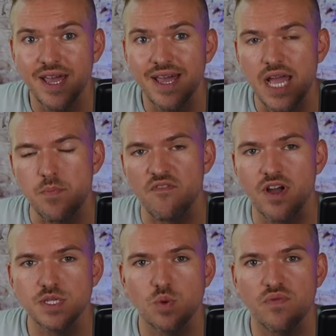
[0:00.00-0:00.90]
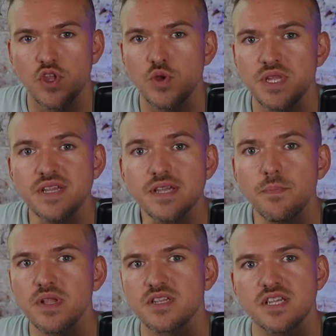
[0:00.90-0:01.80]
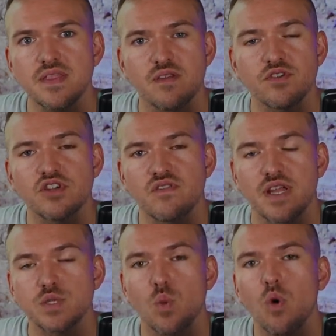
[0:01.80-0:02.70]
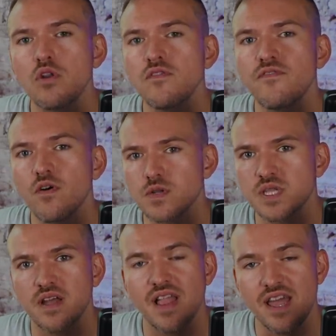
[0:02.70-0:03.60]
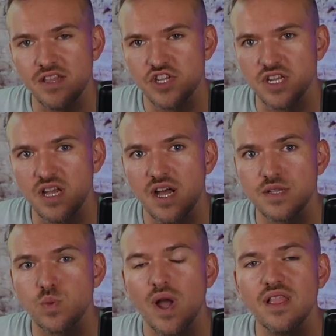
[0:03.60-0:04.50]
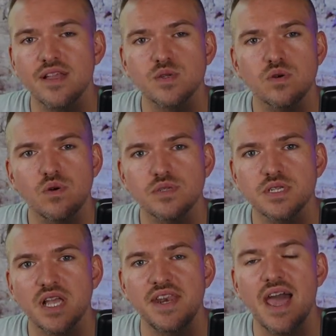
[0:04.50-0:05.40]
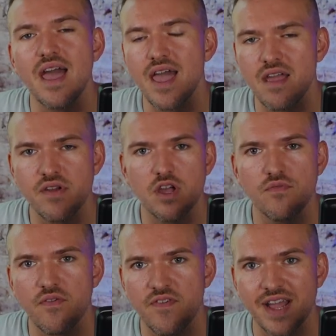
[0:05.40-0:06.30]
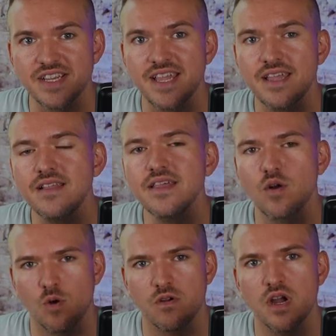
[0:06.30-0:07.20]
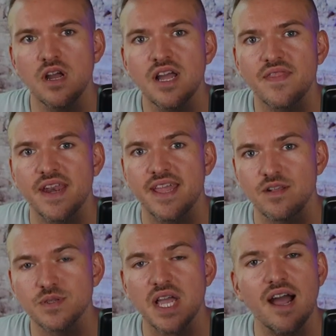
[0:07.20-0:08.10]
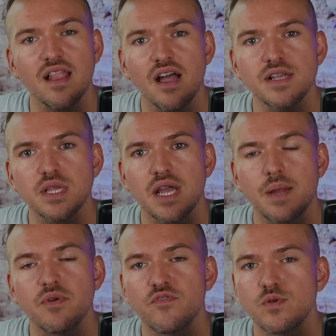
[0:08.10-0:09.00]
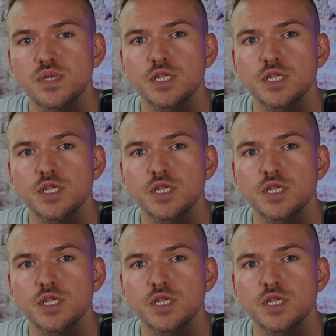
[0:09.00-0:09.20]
It provides her with a unique ability that regenerates 1 Foxtail energy, as well as causes an area of effect healing aura that heals allies and provides a